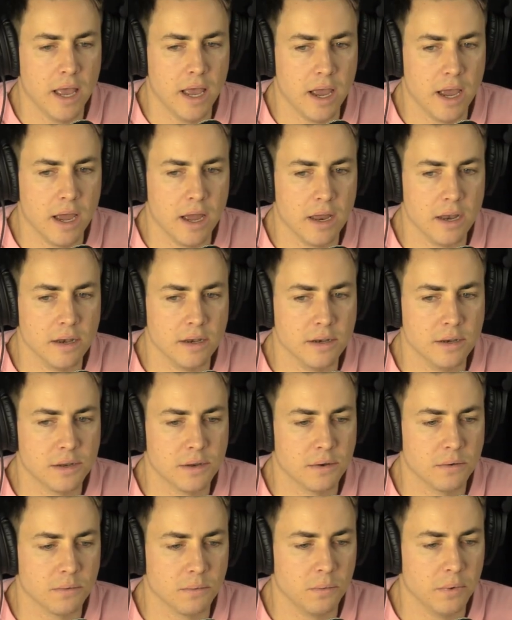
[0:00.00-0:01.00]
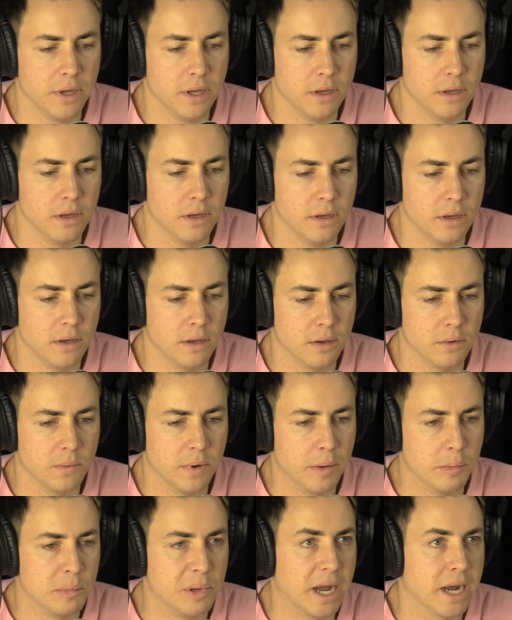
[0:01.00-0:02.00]
And we
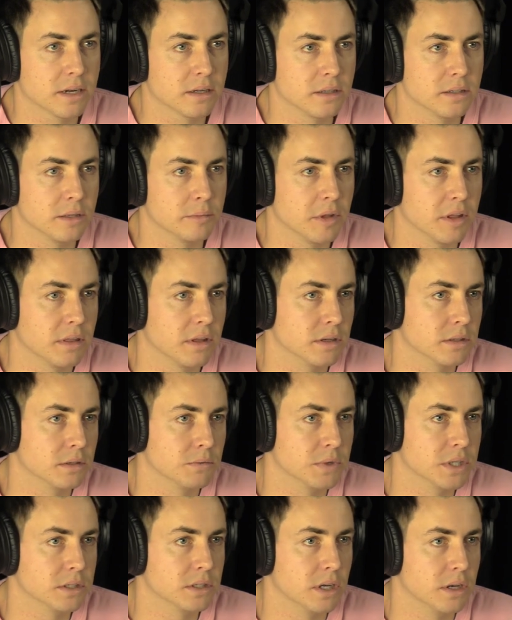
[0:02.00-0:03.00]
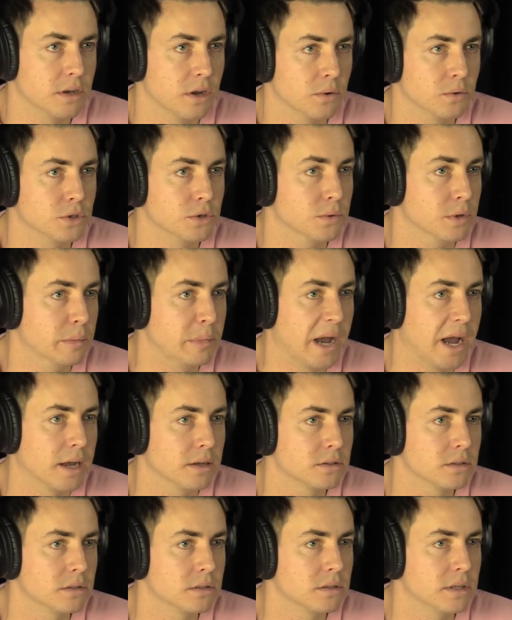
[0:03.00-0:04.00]
went back to some of the things that we'd said no to in the
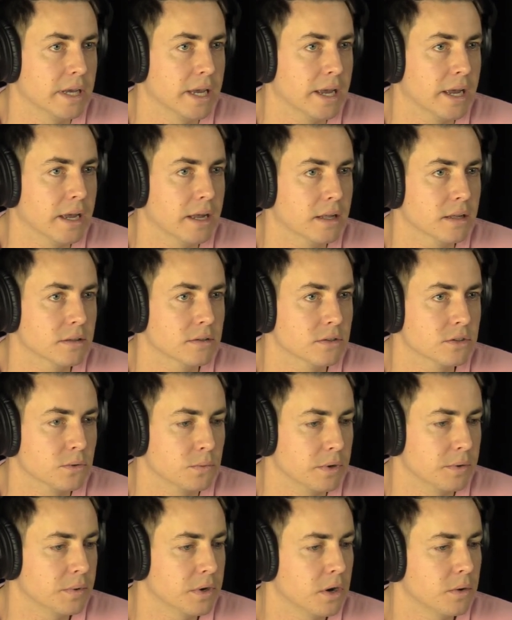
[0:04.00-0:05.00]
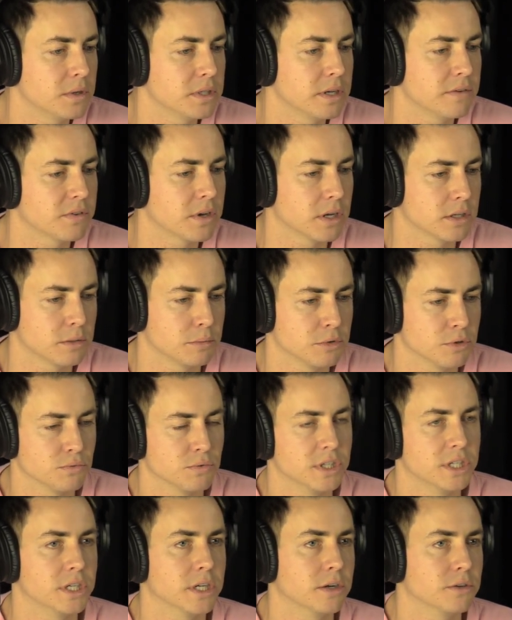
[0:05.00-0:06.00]
past. And so we would always have customers
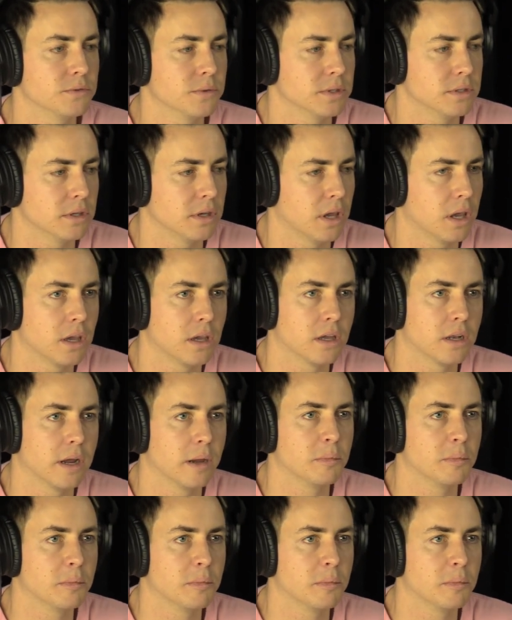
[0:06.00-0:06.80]
reaching out to us saying, Hey,